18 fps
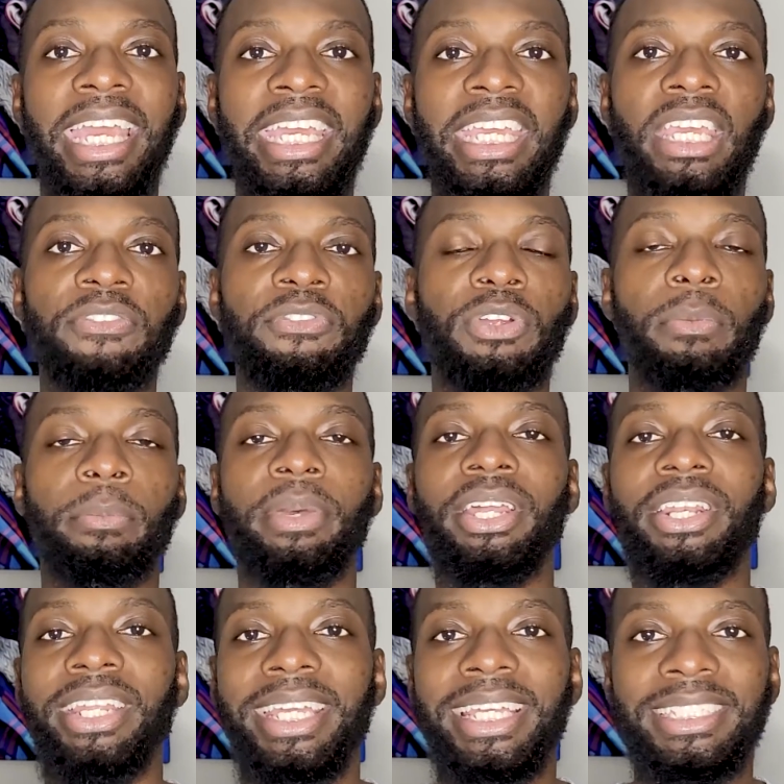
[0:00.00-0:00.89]
and give you a
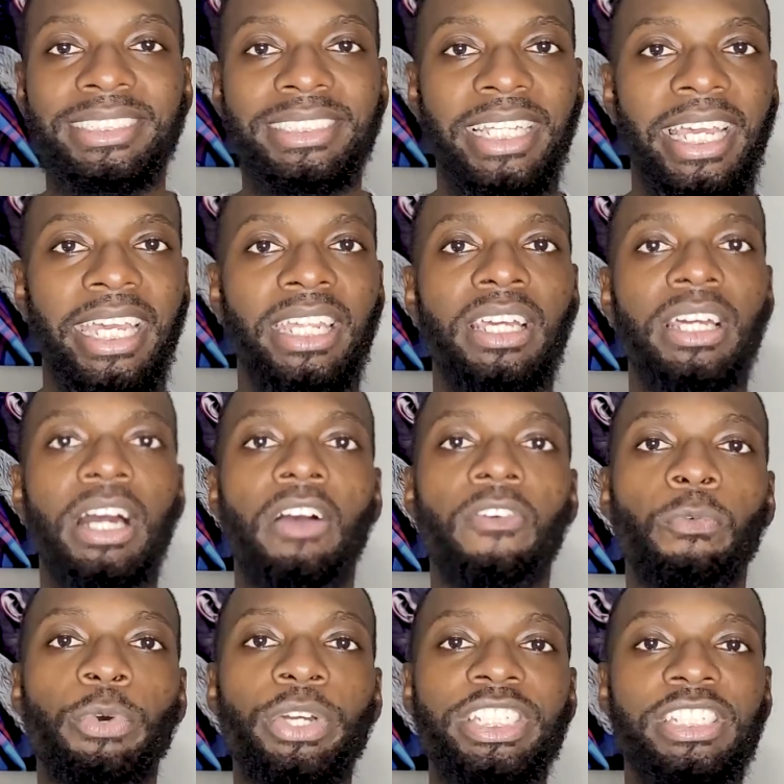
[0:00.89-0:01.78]
better insight
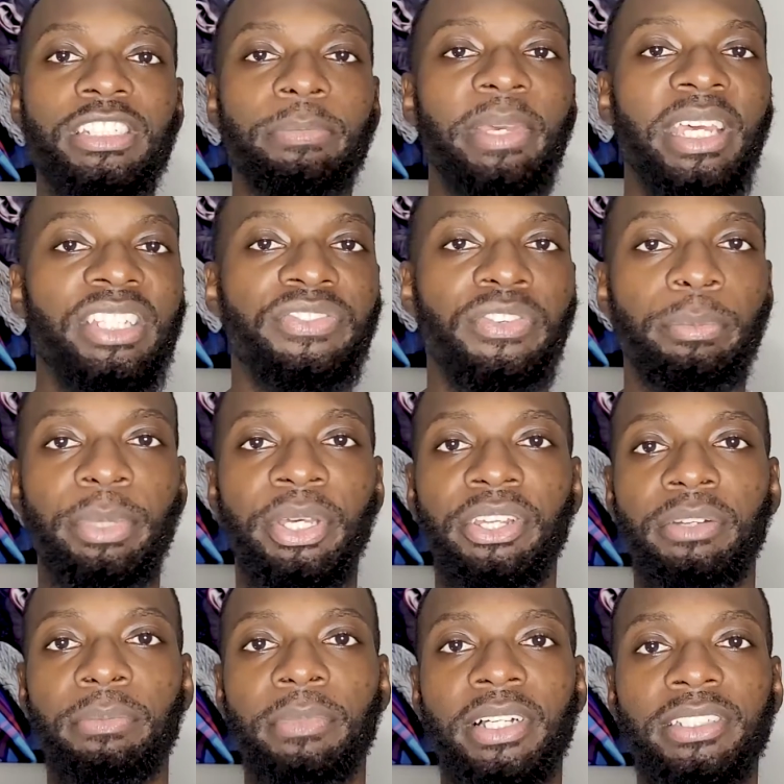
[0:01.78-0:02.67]
of which is best for
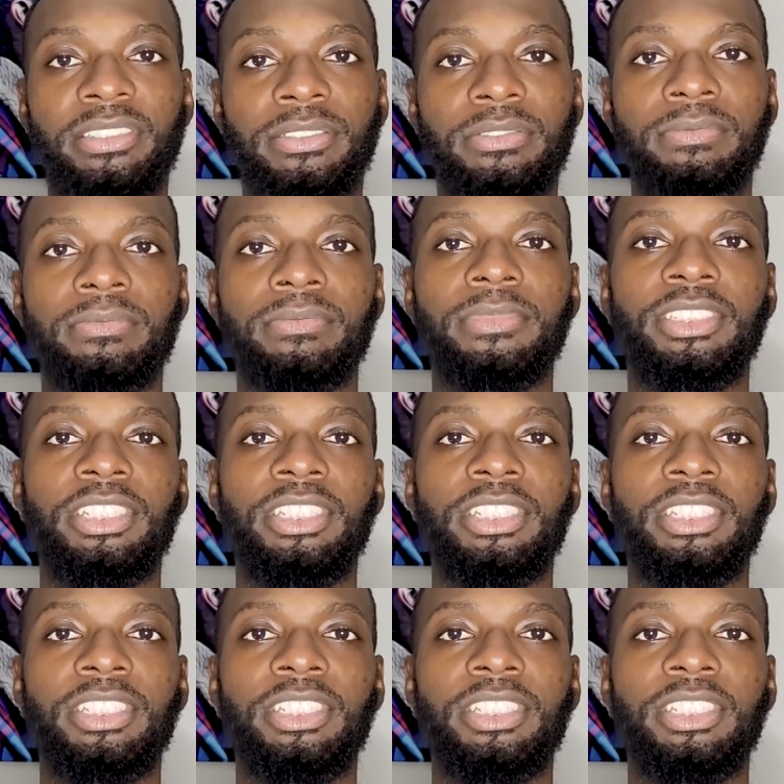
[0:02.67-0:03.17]
building muscle.